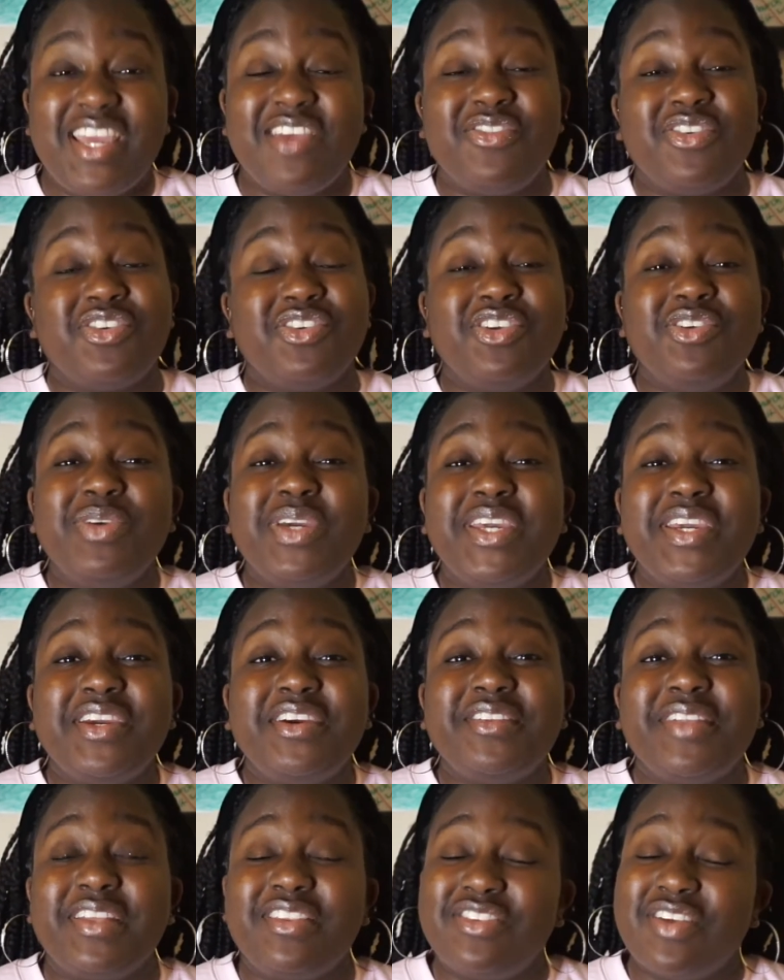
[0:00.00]
If you're new
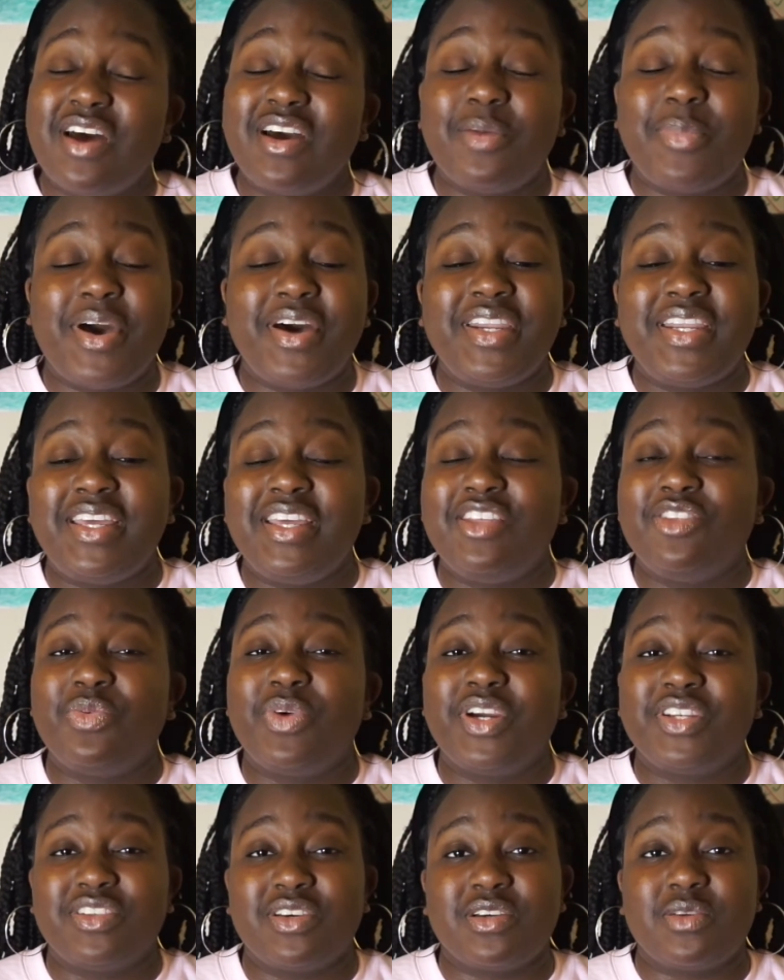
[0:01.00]
here, Let's Talk About It is where
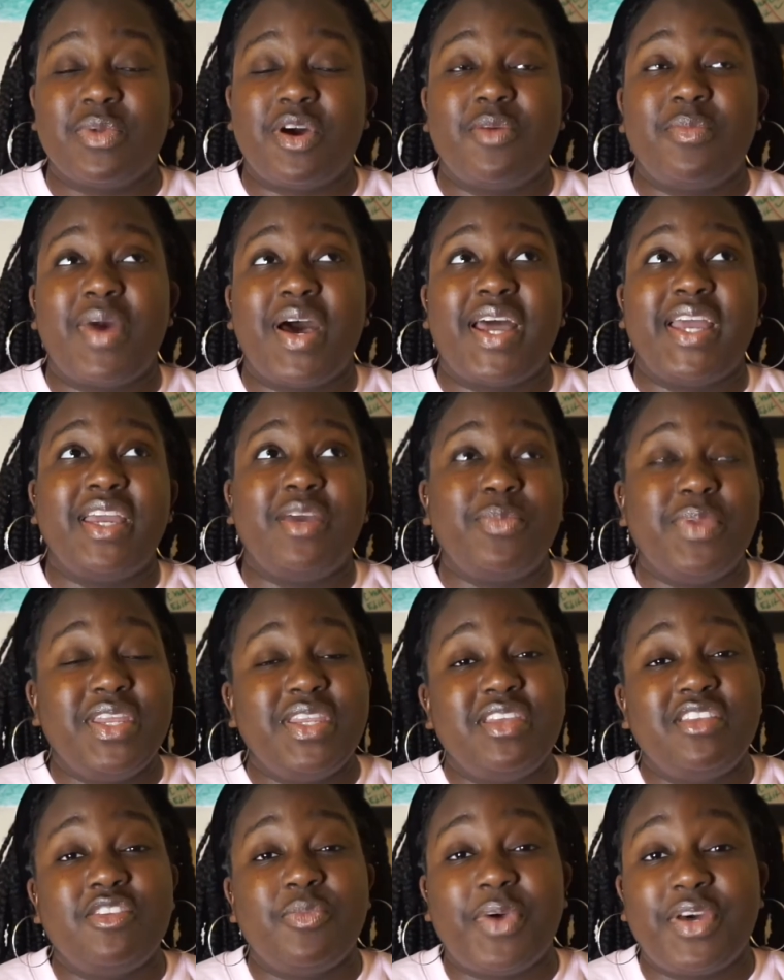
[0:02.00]
I talk about my
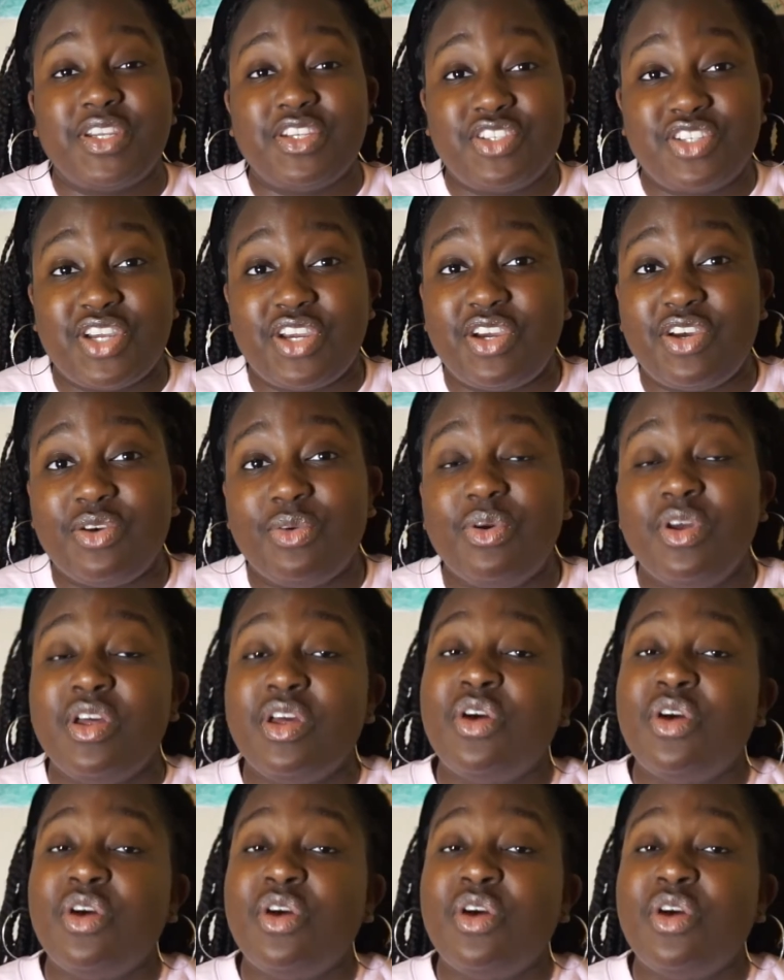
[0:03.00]
opinions about a show,